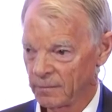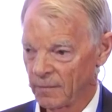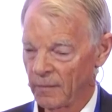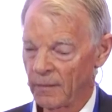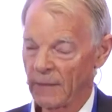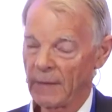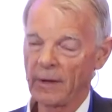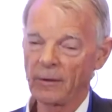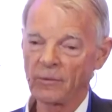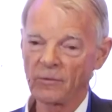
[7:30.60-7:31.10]

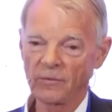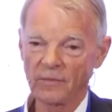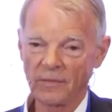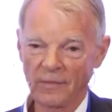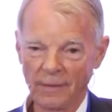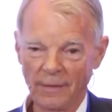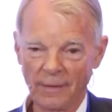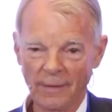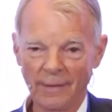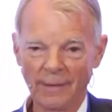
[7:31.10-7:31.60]

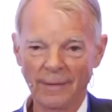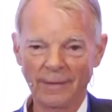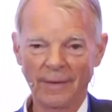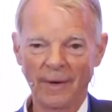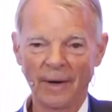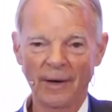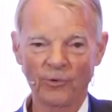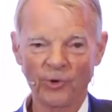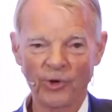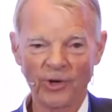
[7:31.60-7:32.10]
Then,
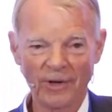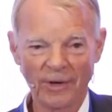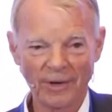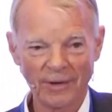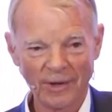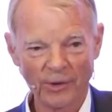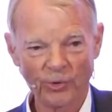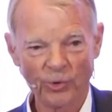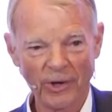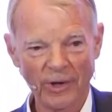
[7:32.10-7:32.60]

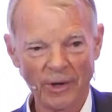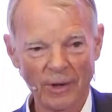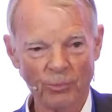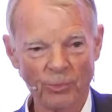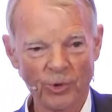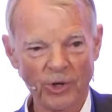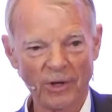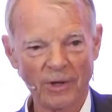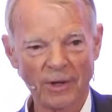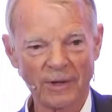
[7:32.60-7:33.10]
ironically, we had a
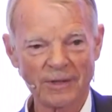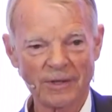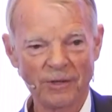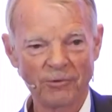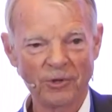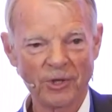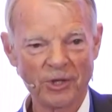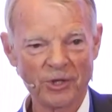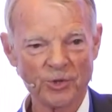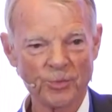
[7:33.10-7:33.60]

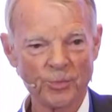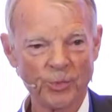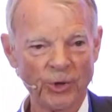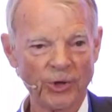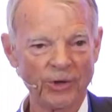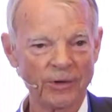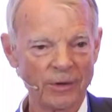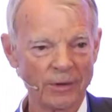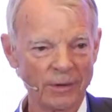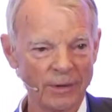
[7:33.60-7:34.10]
productivity
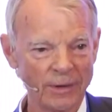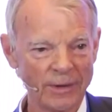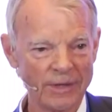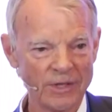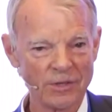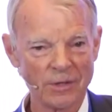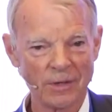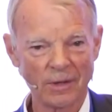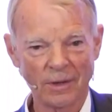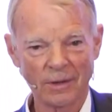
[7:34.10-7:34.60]
spurt, at
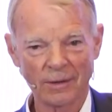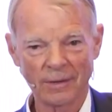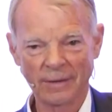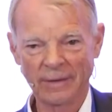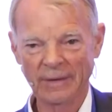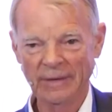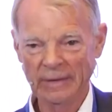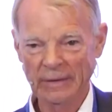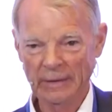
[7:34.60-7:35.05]
least in